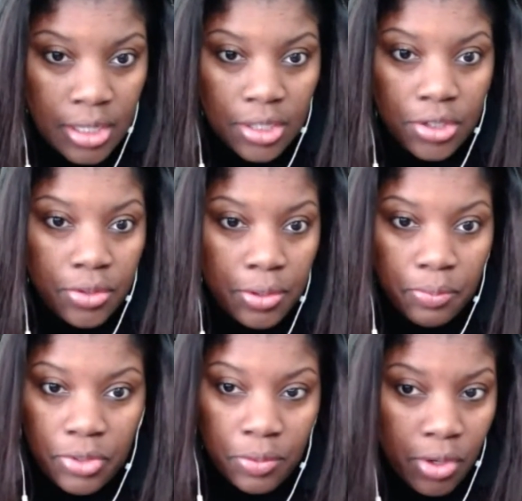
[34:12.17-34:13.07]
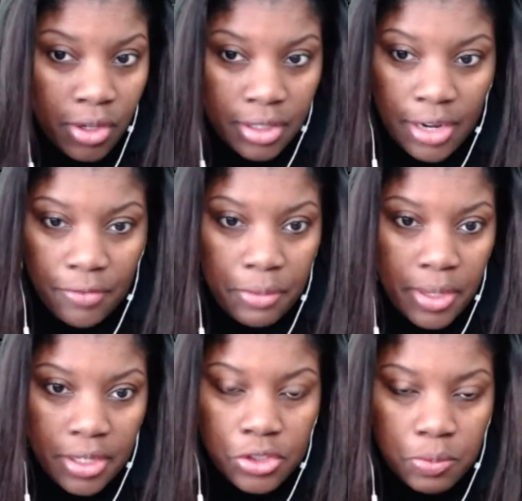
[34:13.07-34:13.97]
They're wanting
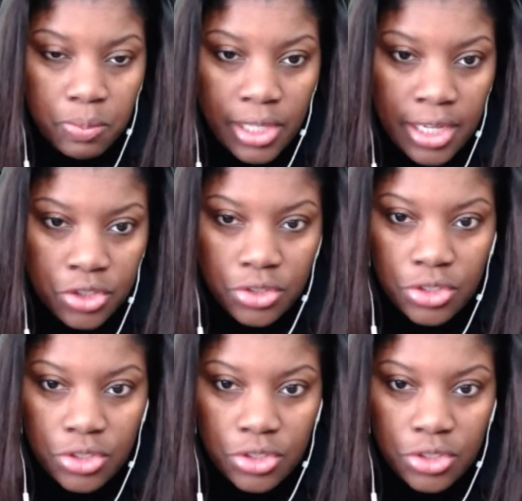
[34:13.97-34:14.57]
everybody to pledge